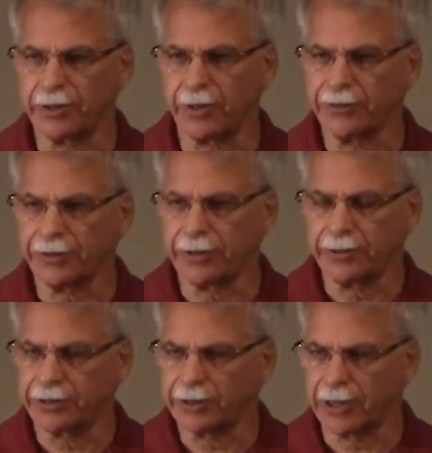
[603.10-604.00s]
all of a sudden.
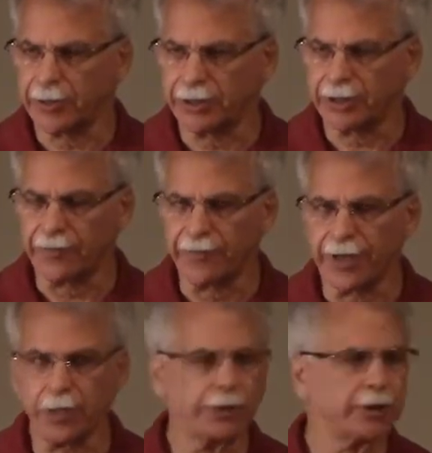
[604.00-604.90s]
It was like the
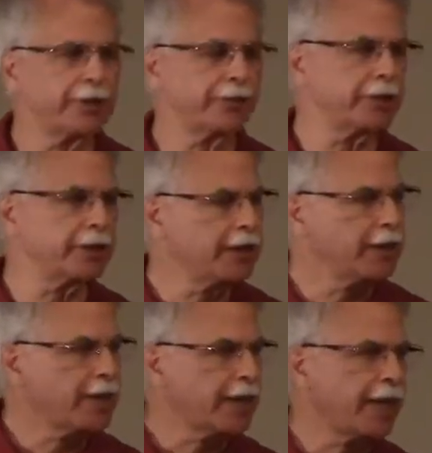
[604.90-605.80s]
veil was lifted,
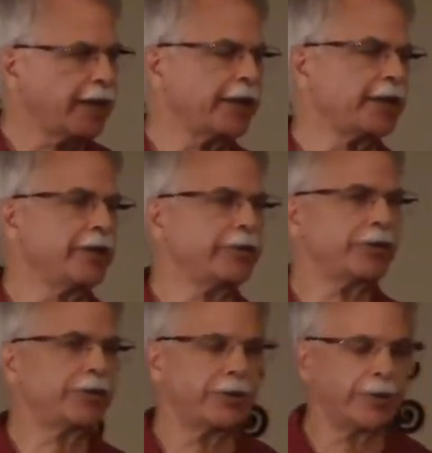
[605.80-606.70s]
and I
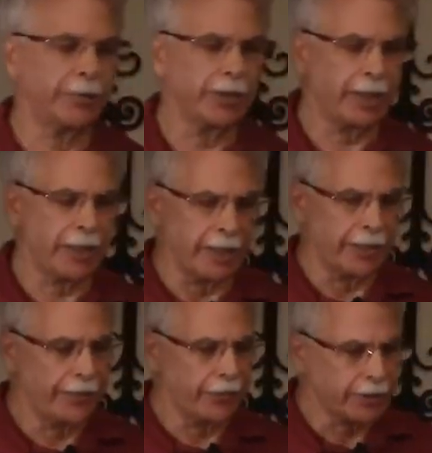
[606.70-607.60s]
understood. And
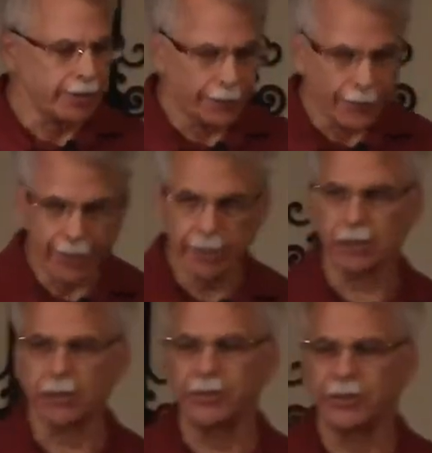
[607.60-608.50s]
I felt
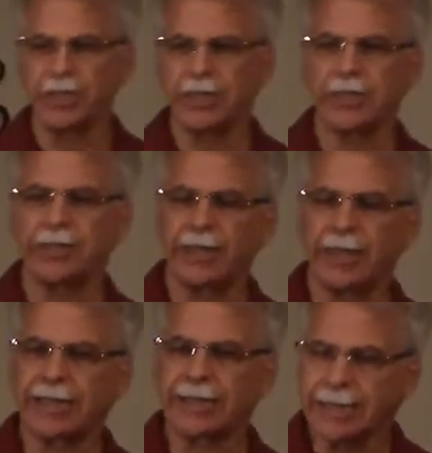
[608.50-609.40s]
compelled that
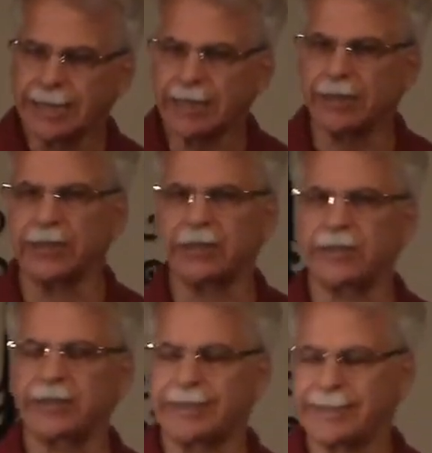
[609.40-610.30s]
I
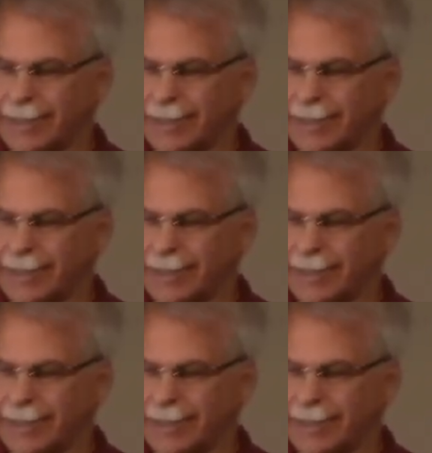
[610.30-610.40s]
needed to